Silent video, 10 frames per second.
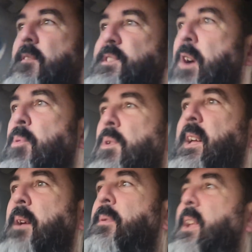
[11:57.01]
There's no point
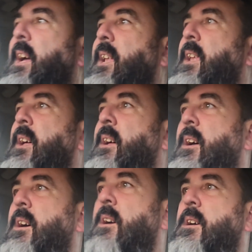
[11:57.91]
keeping it in
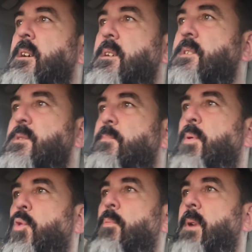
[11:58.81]

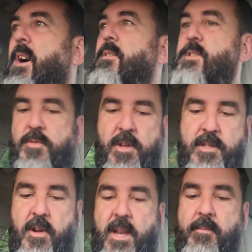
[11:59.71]
sport mode, although
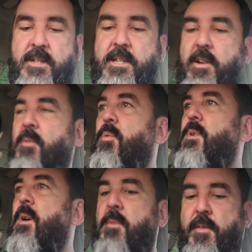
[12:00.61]
dynamic's still on. We'll
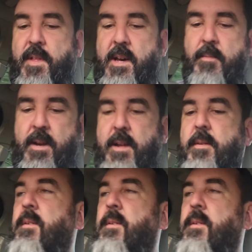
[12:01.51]
come off that in a minute.